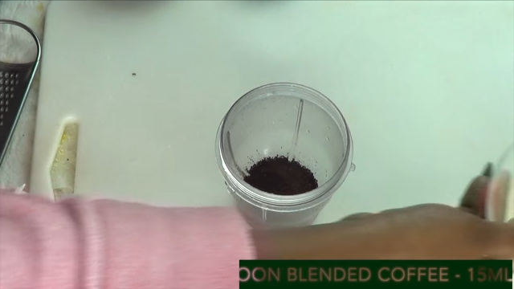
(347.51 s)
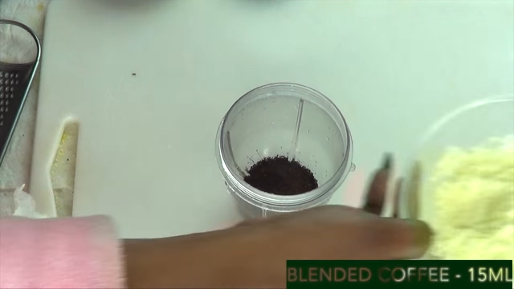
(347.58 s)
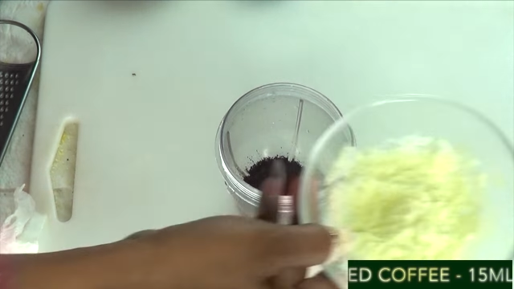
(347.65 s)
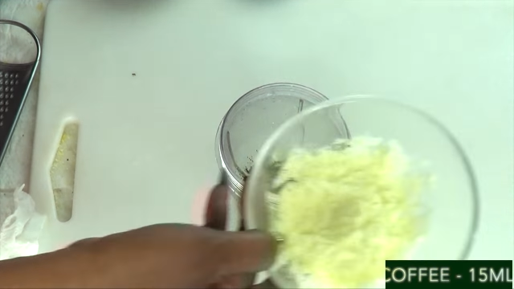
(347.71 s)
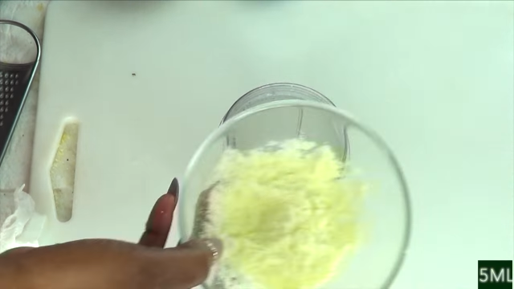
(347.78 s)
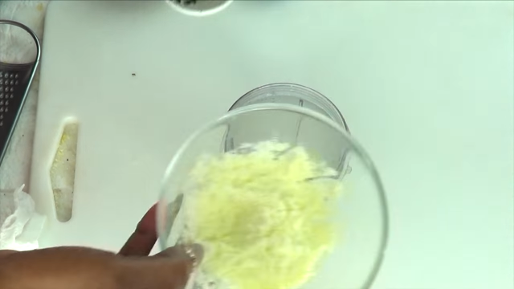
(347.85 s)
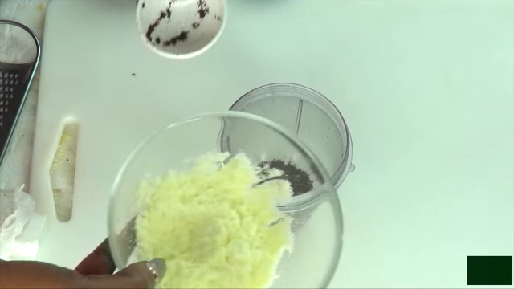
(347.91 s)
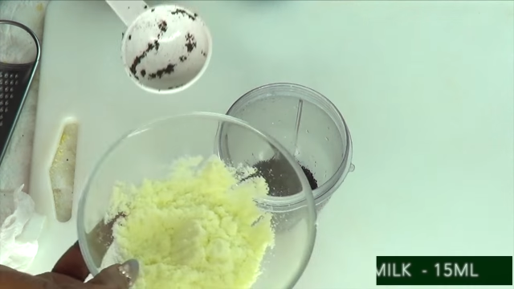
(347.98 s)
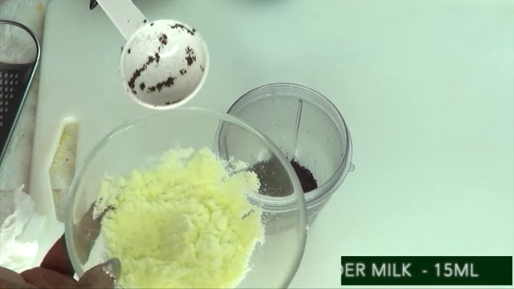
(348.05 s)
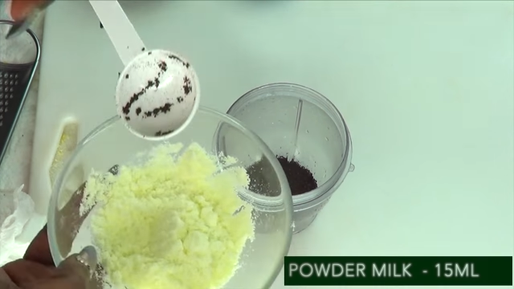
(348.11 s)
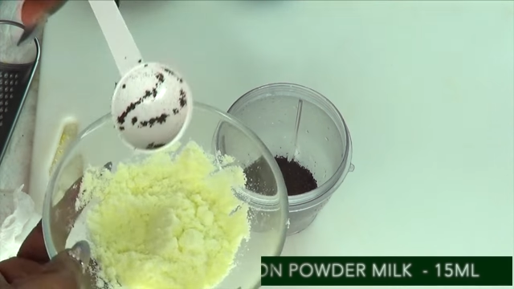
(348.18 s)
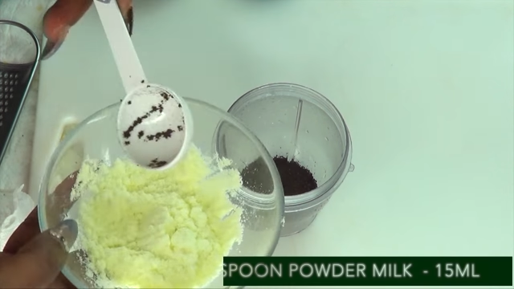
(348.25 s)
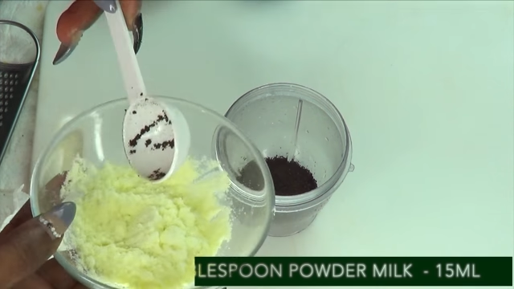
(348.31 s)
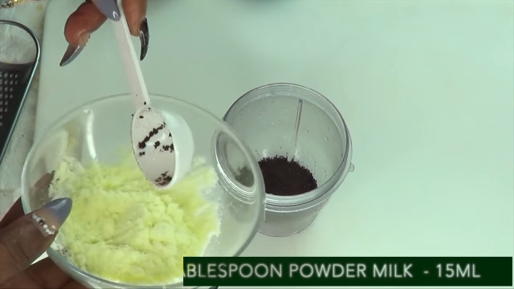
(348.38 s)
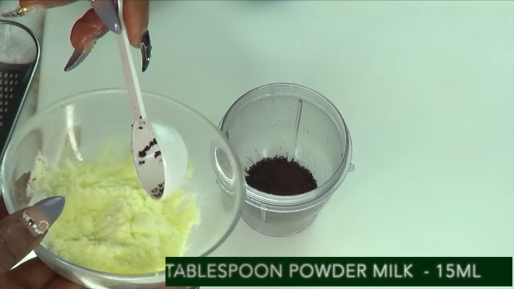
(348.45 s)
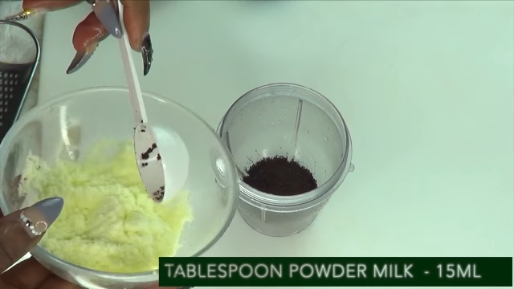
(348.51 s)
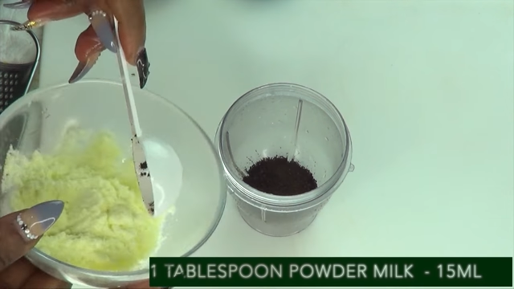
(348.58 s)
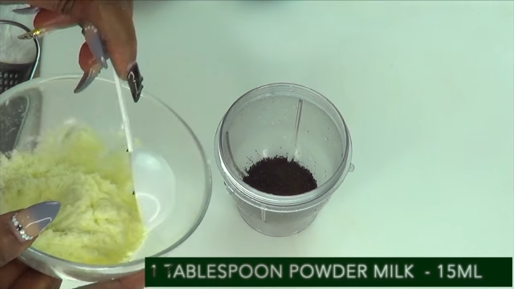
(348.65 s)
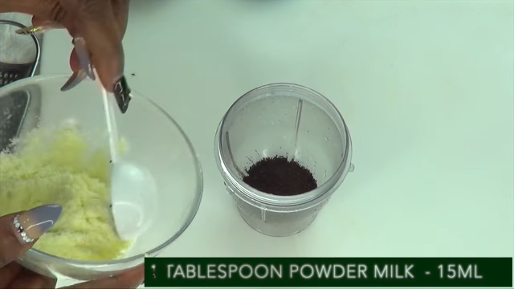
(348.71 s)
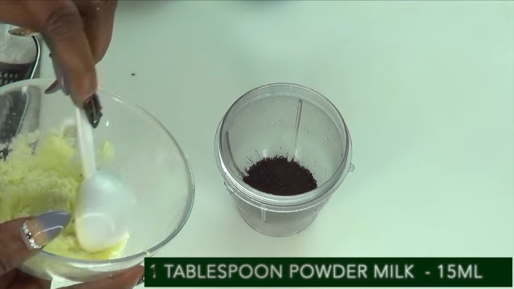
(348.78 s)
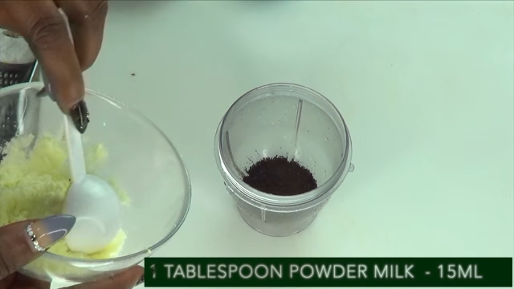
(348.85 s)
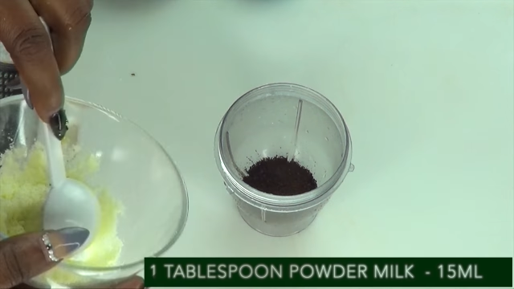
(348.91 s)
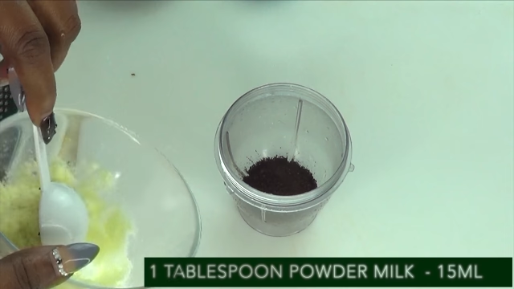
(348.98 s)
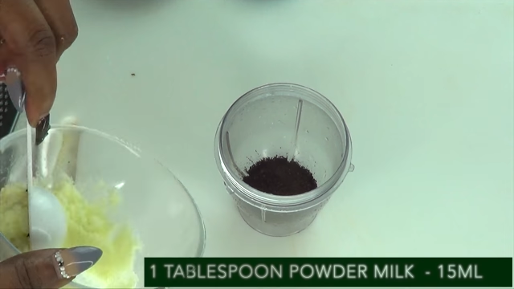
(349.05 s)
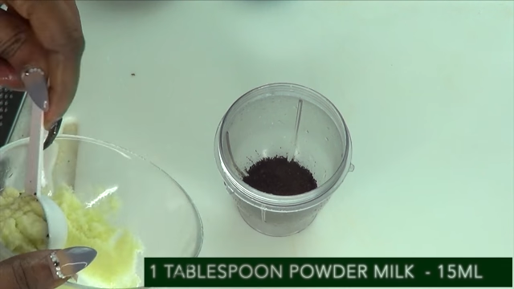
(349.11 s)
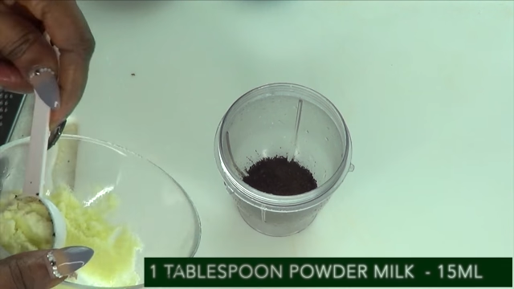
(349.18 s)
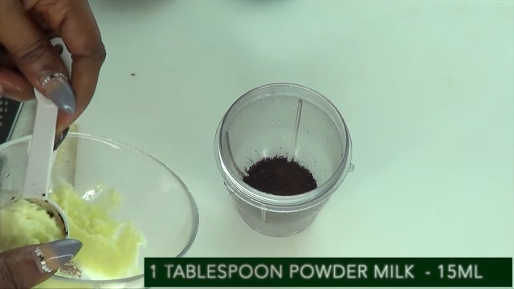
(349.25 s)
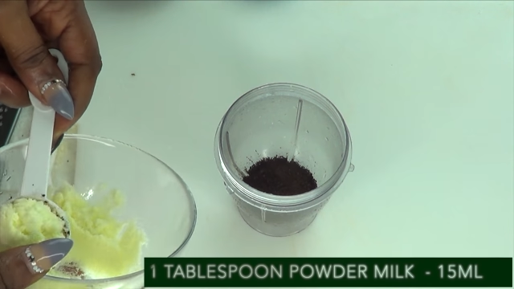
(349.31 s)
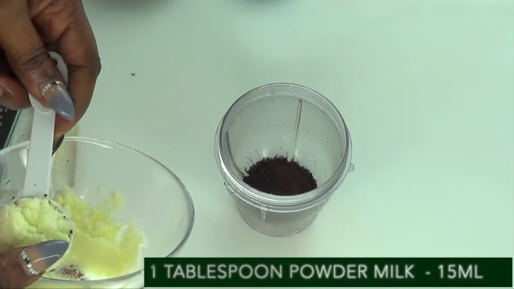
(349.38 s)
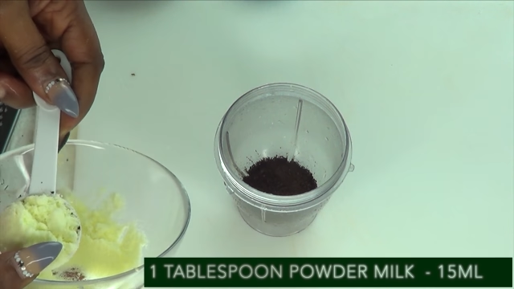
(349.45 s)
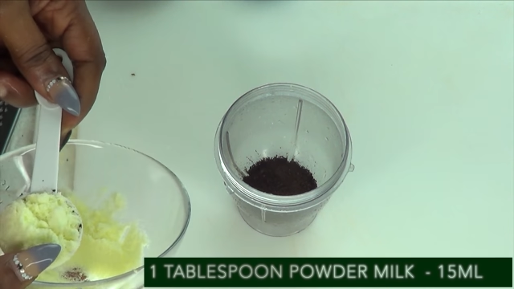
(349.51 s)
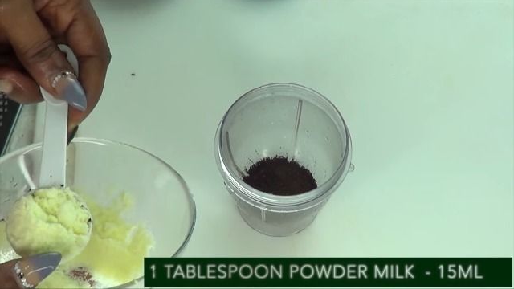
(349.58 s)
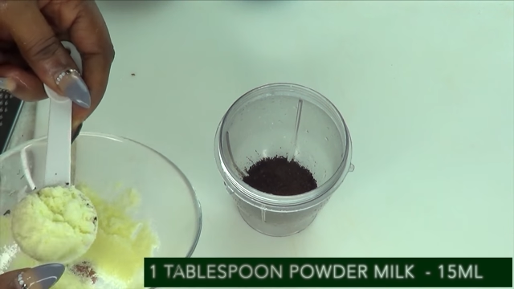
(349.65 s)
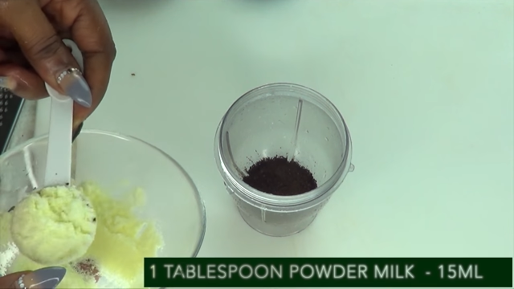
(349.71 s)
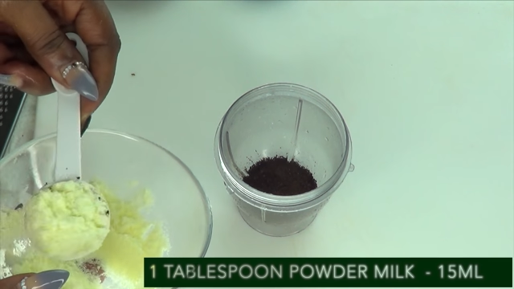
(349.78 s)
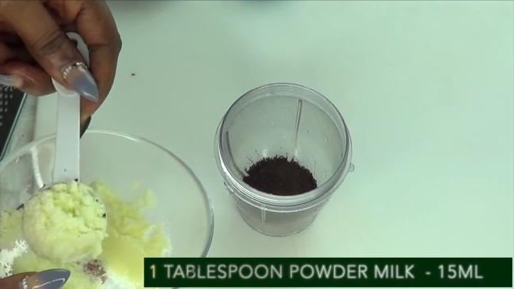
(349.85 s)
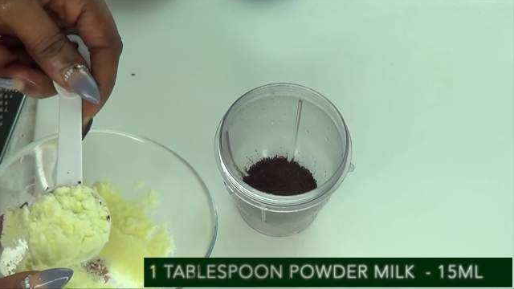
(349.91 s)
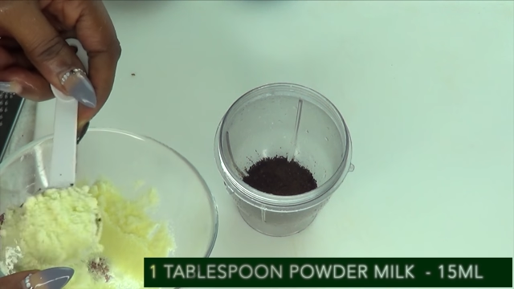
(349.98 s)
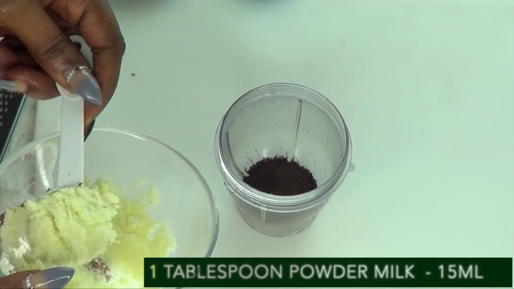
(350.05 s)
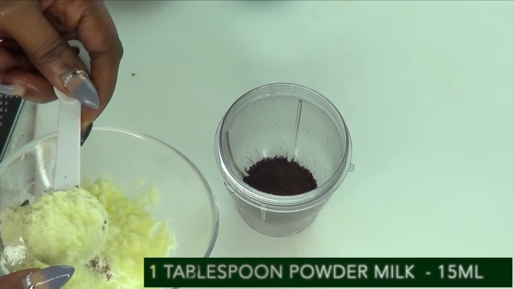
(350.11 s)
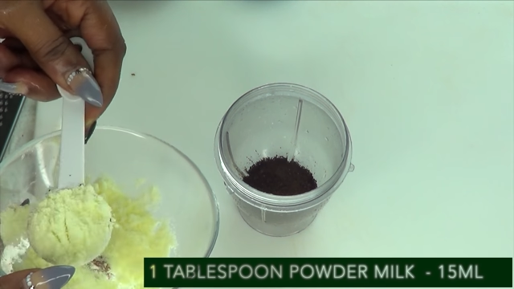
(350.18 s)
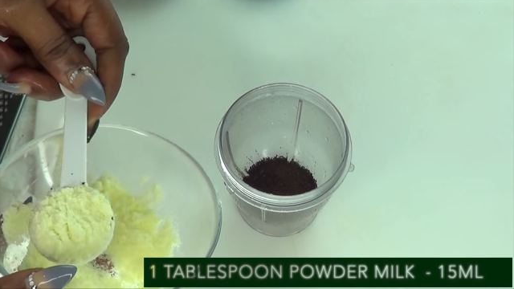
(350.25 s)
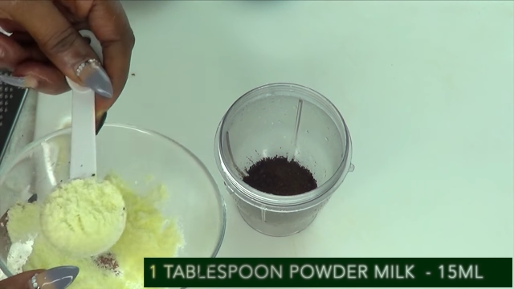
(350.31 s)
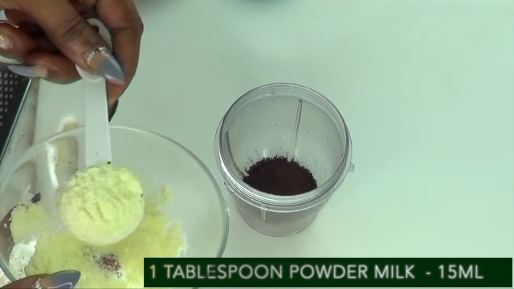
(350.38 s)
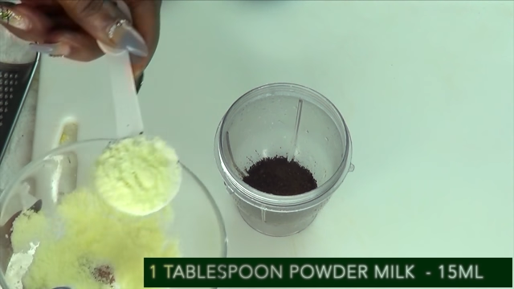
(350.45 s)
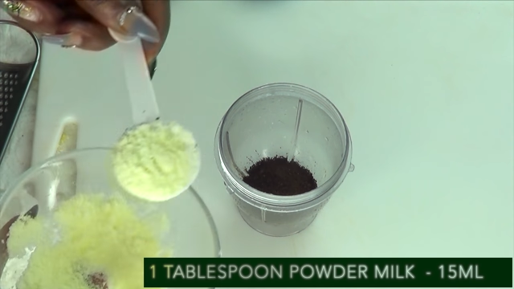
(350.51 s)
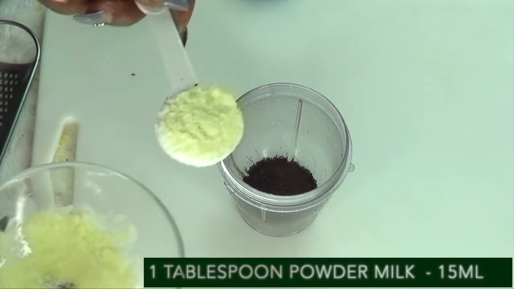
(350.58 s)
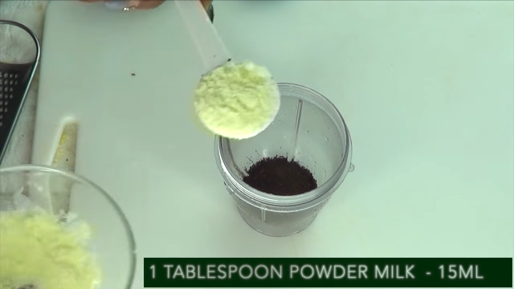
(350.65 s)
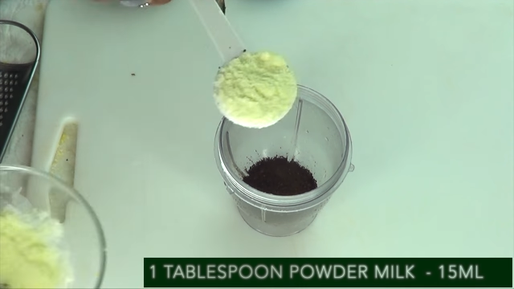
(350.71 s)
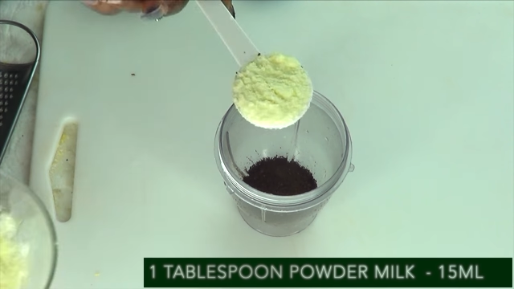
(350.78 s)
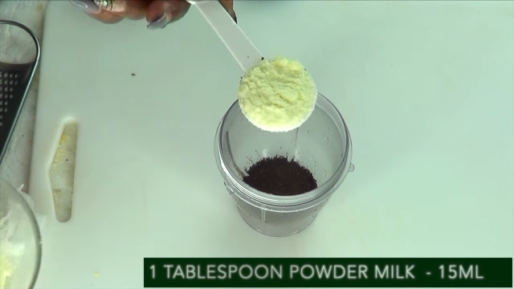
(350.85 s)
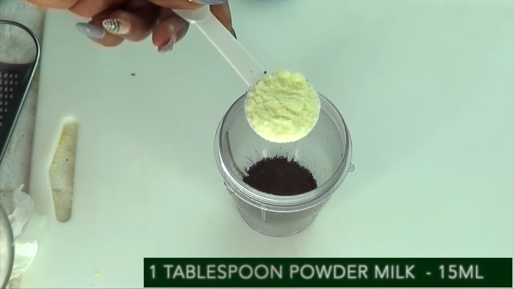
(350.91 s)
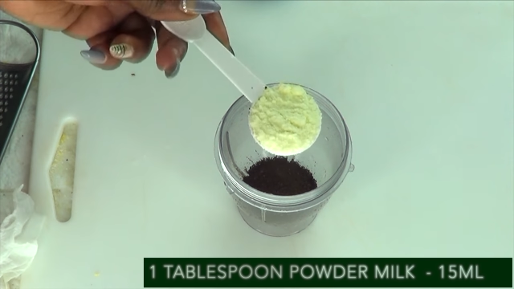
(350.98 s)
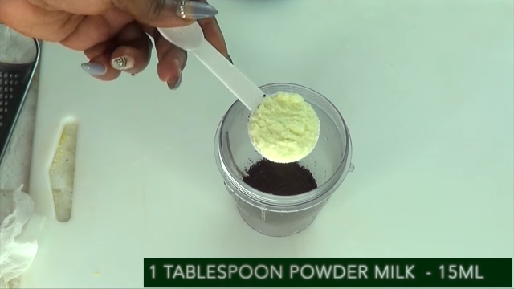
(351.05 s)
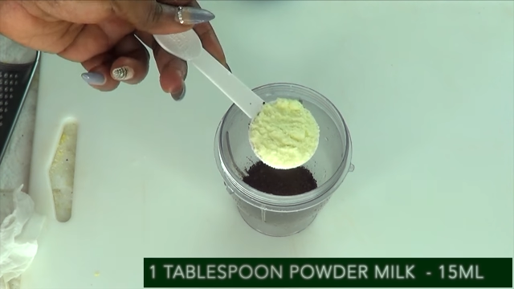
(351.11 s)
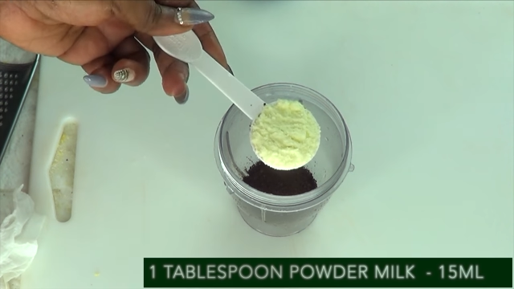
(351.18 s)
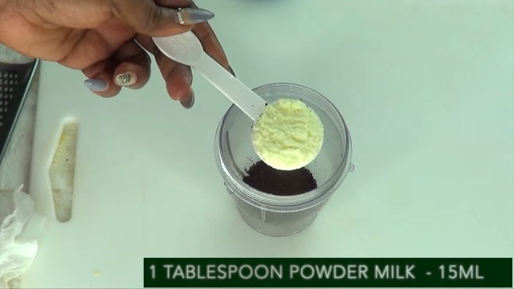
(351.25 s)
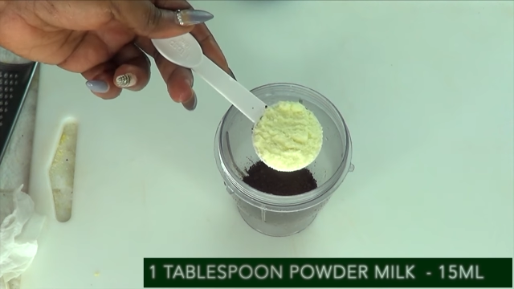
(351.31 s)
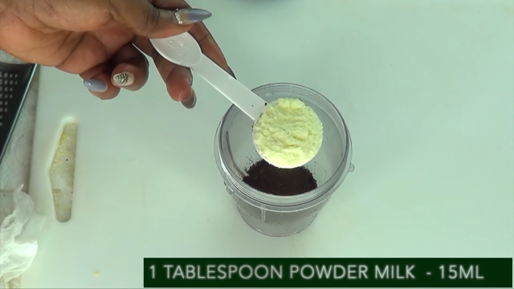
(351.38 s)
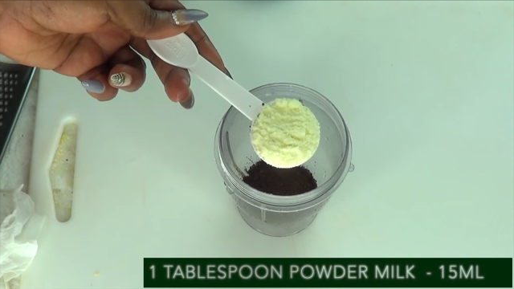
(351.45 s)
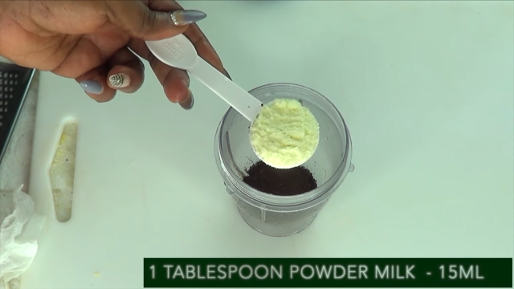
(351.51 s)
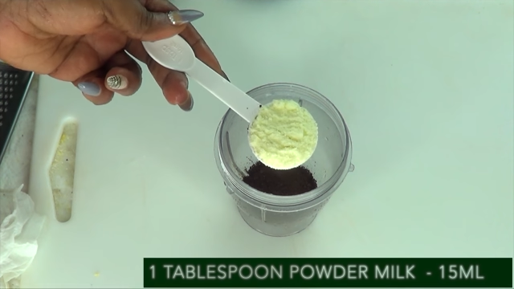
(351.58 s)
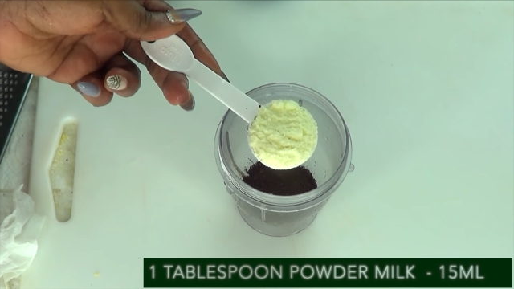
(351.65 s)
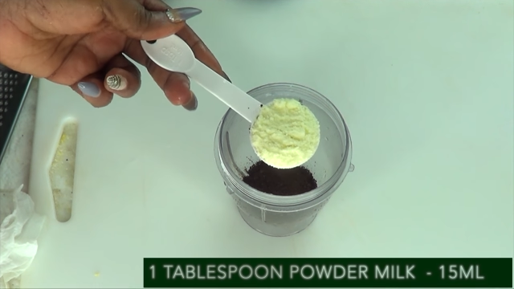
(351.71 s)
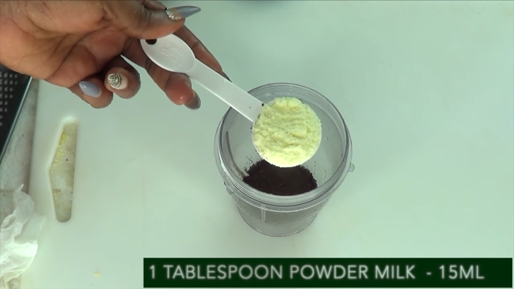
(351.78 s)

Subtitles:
No face is visible, so there are no lips to read.